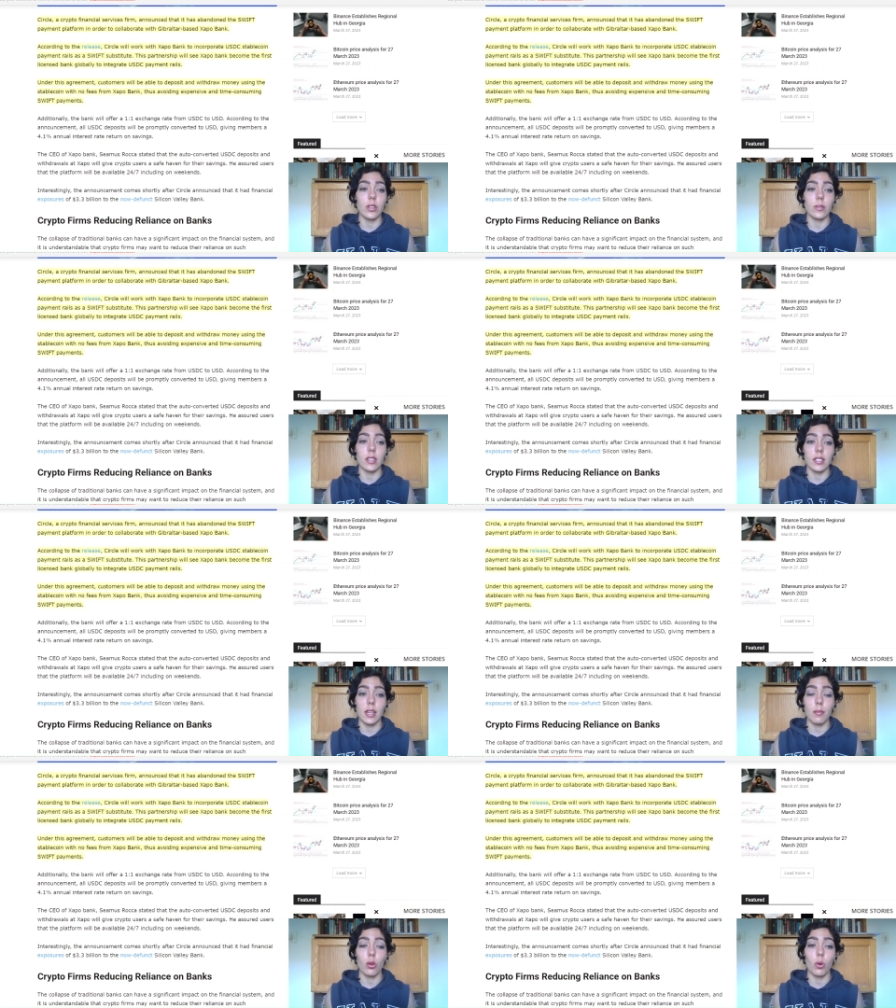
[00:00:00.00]
using the
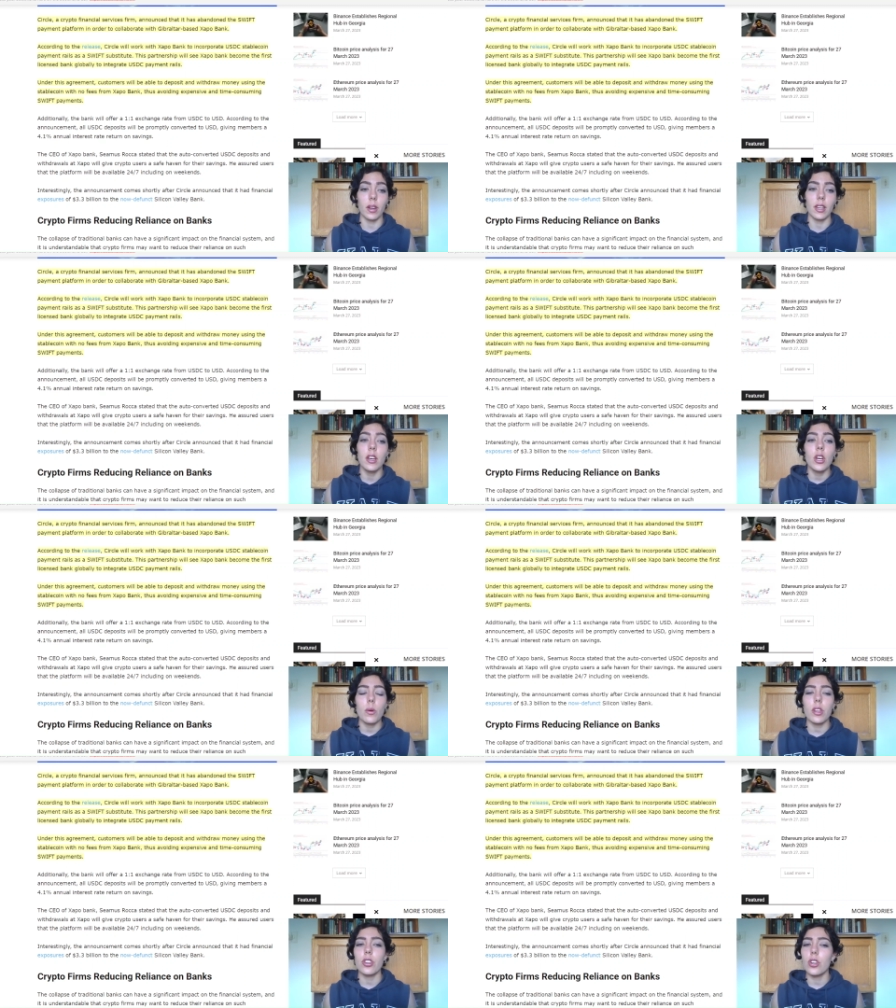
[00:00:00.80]
stablecoin
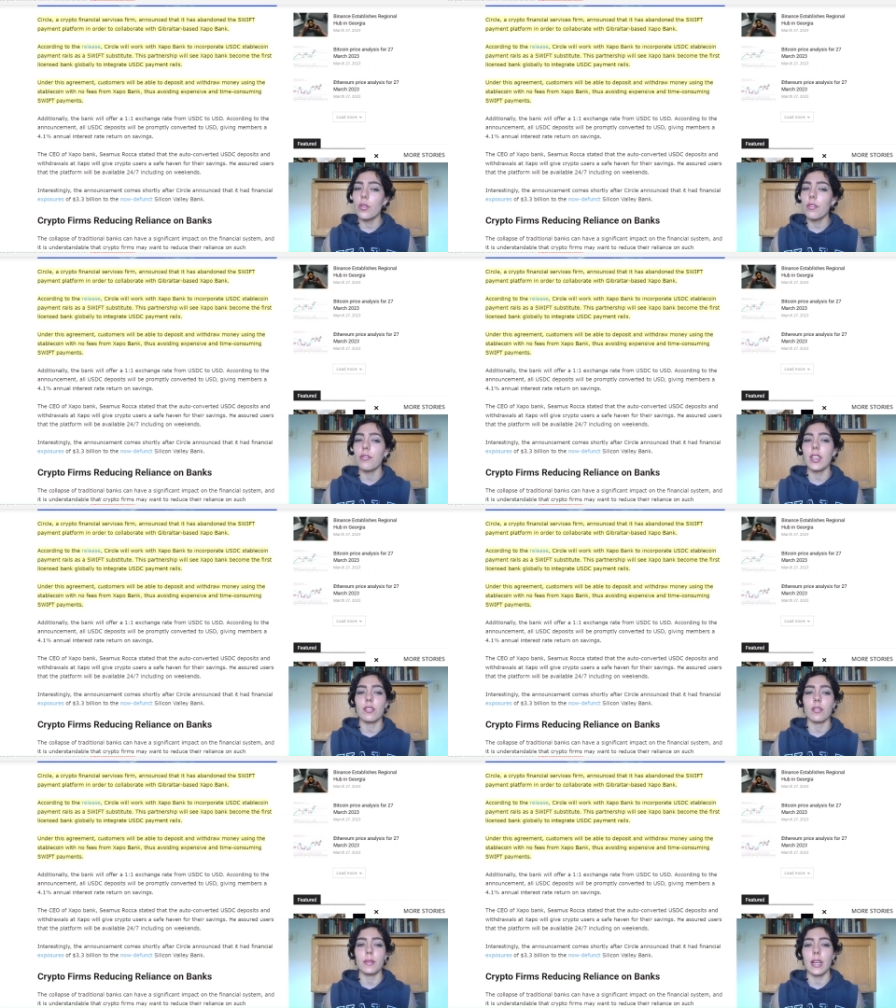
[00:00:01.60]
with no
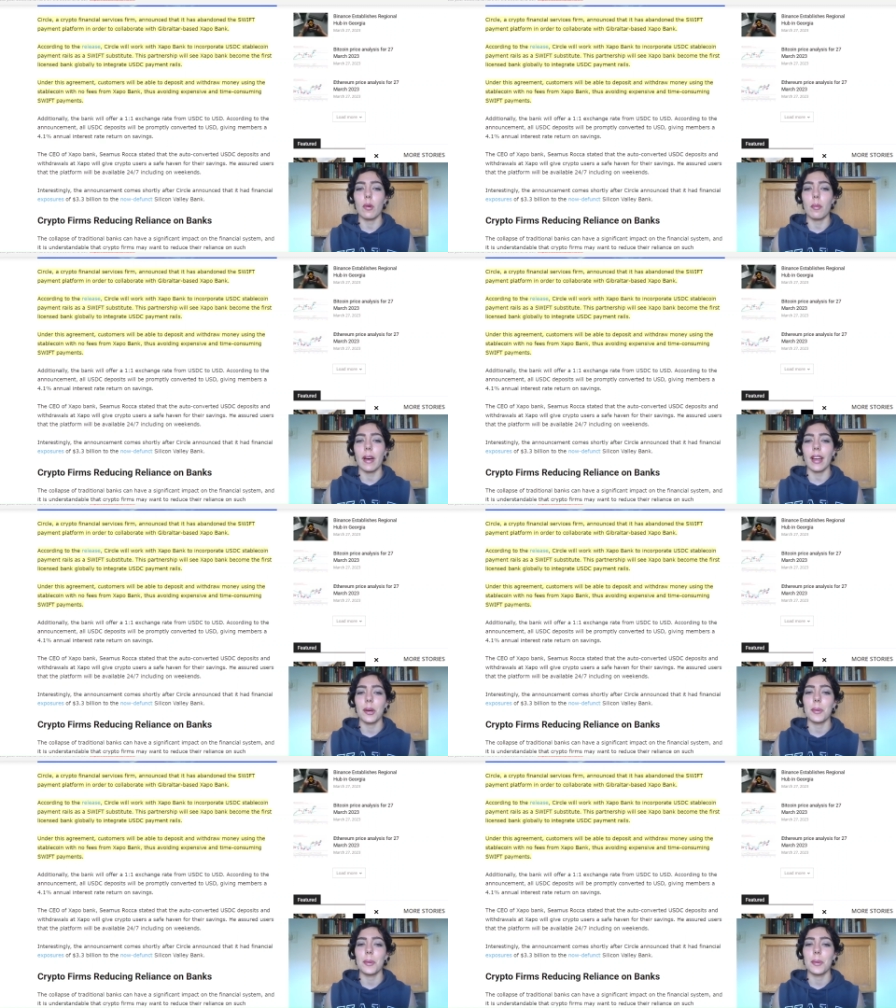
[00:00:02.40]
fees from Zapo Bank,